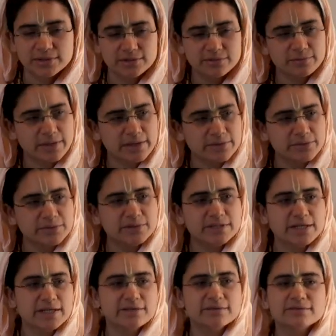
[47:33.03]
of my
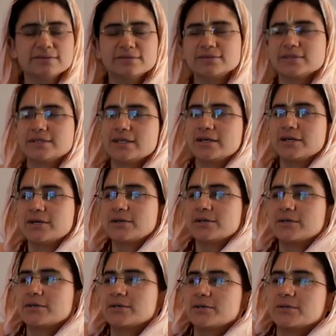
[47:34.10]
Gurudev.
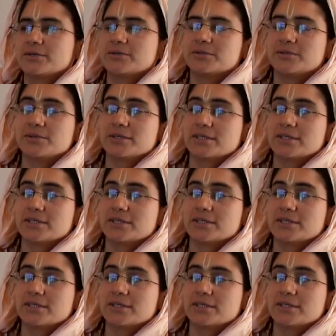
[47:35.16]
Or